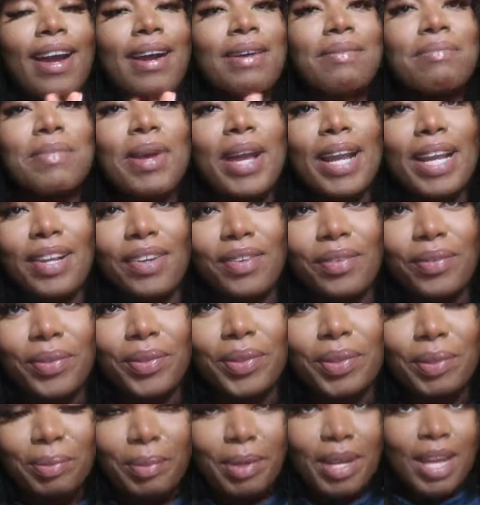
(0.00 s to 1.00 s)
I'm back in the
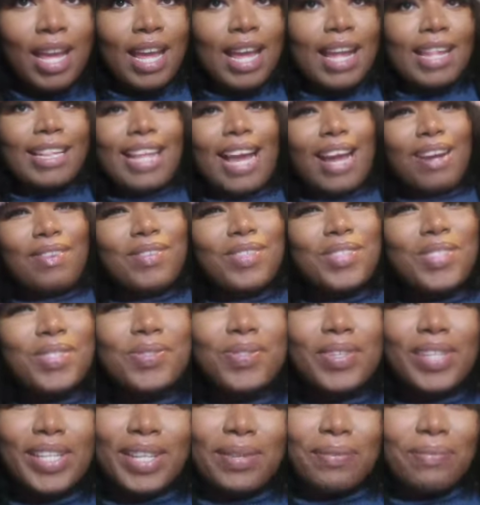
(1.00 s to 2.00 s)
room. That was
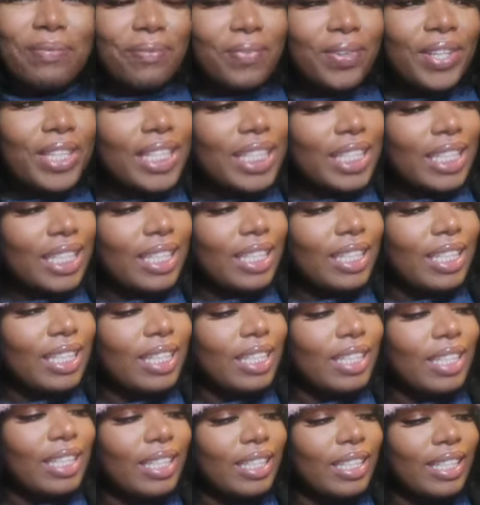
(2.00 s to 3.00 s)
really
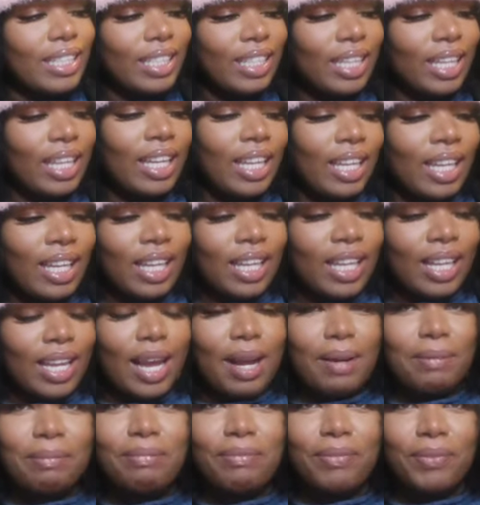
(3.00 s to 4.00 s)
fun.
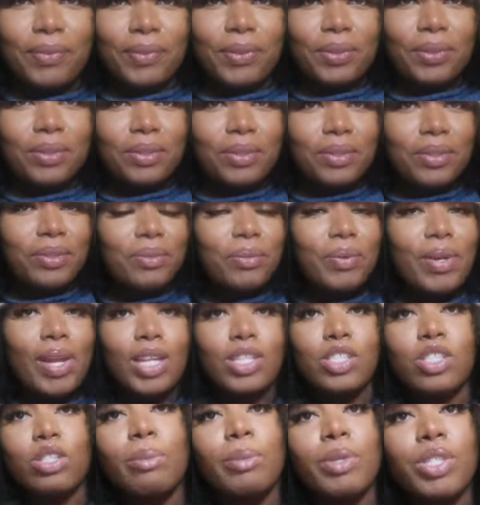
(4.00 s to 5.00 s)
I'm full. We had
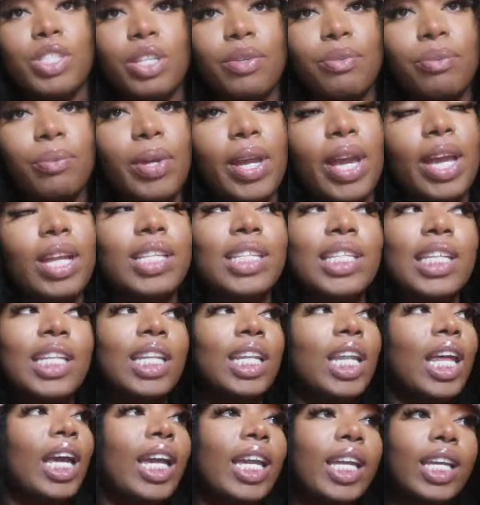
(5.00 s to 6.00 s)
so much. We had
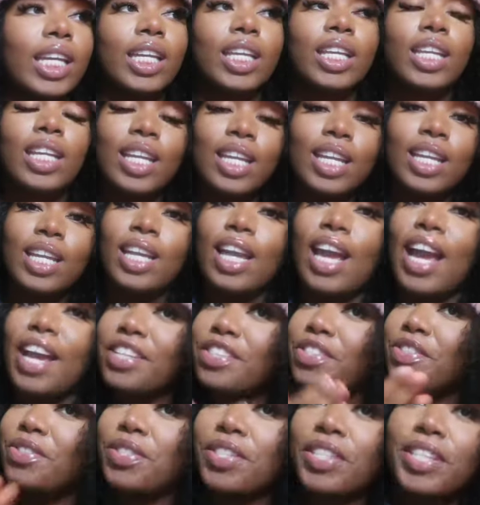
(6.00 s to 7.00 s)
like,
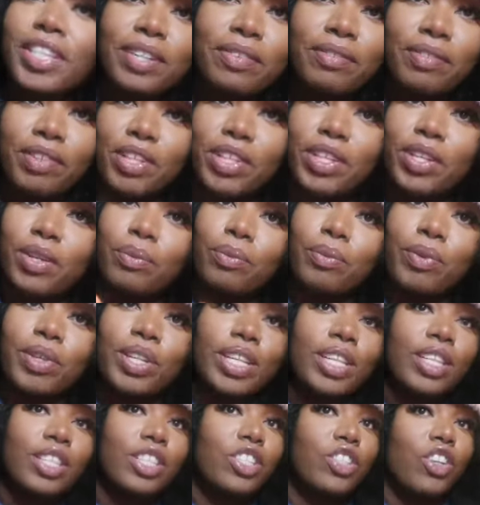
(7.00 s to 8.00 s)
as you see in the video,
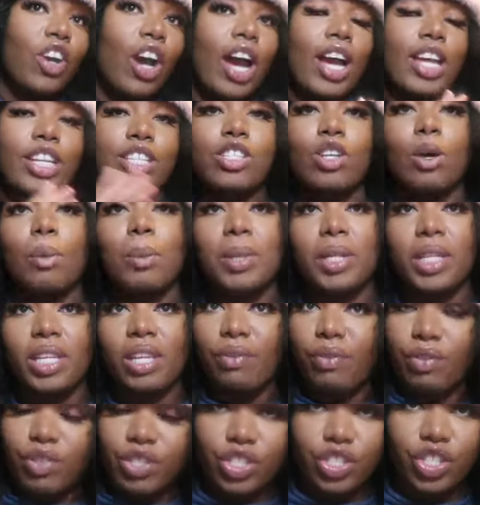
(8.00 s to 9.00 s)
we tried so many
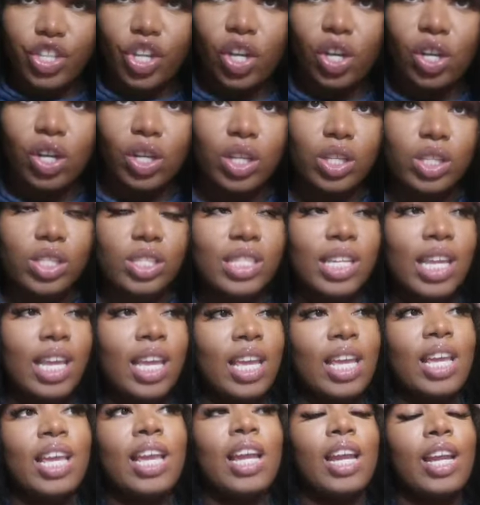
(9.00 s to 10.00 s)
different stalls
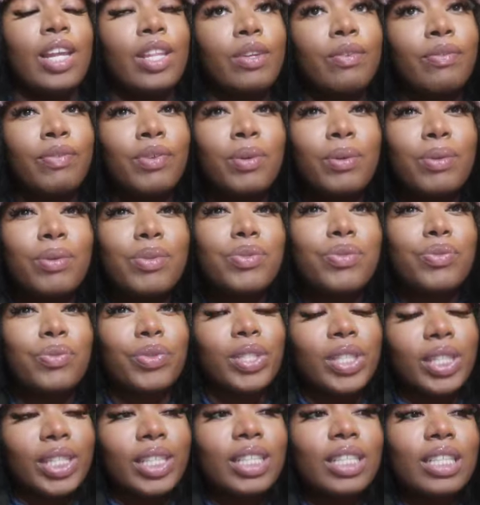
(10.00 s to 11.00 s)
and the food was
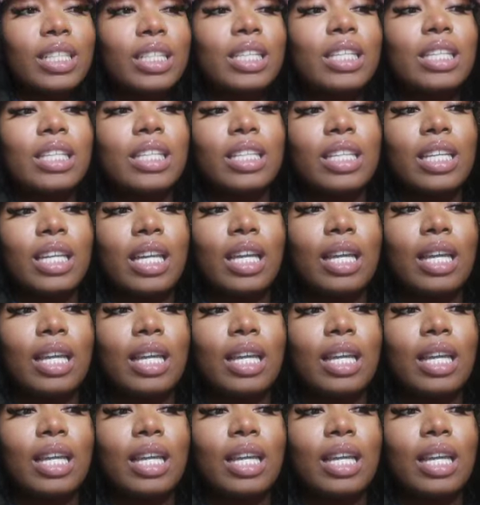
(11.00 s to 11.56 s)
really good.